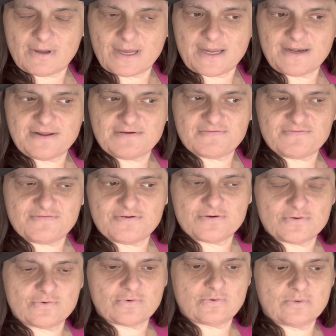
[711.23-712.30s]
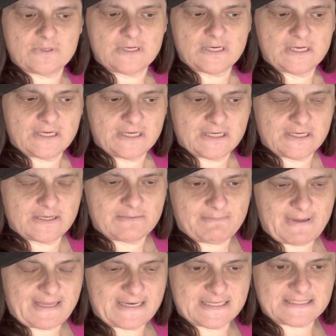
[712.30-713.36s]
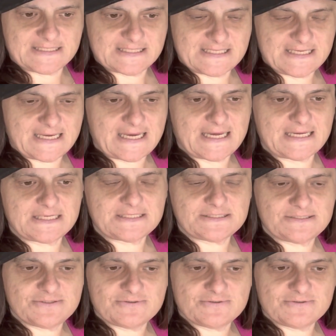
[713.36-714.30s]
And if you made it to the end,